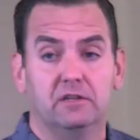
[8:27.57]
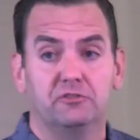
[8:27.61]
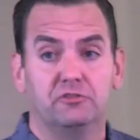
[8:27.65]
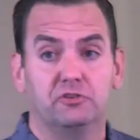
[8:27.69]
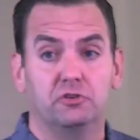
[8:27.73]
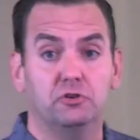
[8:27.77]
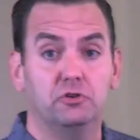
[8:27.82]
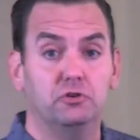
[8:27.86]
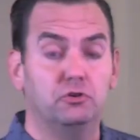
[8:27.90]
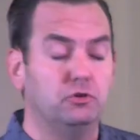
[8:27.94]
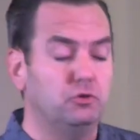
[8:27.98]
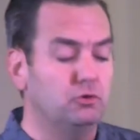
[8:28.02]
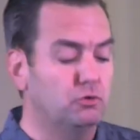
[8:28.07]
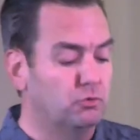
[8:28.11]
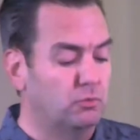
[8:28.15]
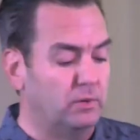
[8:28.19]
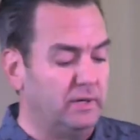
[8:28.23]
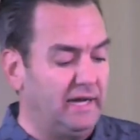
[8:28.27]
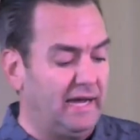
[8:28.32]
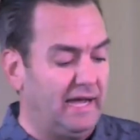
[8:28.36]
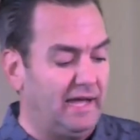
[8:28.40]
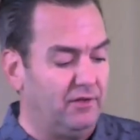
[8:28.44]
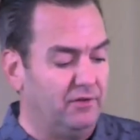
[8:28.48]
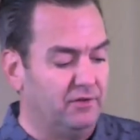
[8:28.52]
to new
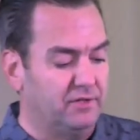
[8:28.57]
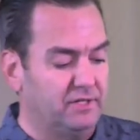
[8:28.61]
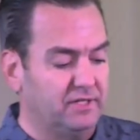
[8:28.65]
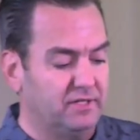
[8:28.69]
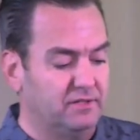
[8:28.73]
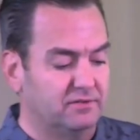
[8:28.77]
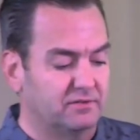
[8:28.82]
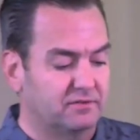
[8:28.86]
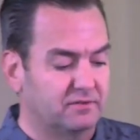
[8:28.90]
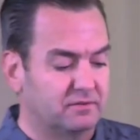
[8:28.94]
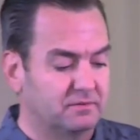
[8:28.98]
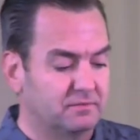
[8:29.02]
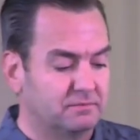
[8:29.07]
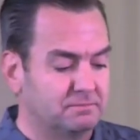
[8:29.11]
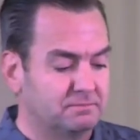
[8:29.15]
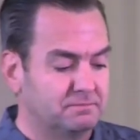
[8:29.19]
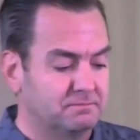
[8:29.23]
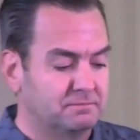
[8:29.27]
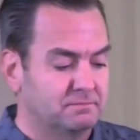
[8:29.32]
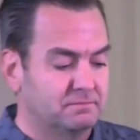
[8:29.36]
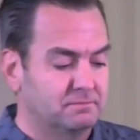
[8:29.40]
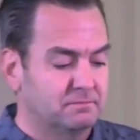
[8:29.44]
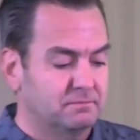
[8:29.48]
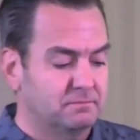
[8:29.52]
realities.
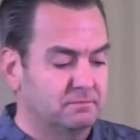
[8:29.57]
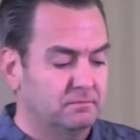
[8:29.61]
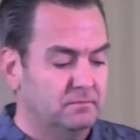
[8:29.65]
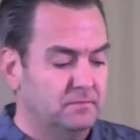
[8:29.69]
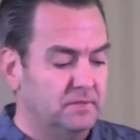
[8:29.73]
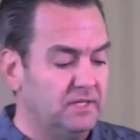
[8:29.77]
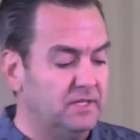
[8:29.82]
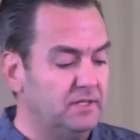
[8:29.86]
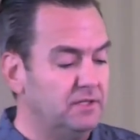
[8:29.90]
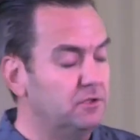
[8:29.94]
He